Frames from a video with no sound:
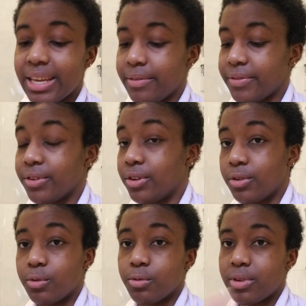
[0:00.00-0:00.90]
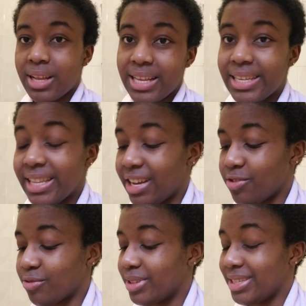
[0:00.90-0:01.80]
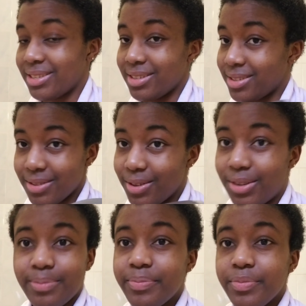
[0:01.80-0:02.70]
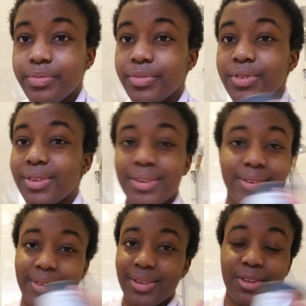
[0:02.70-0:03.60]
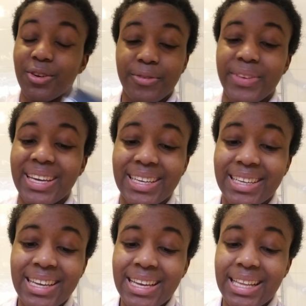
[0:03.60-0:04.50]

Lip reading: if you're all clean, natural, this is not your thing.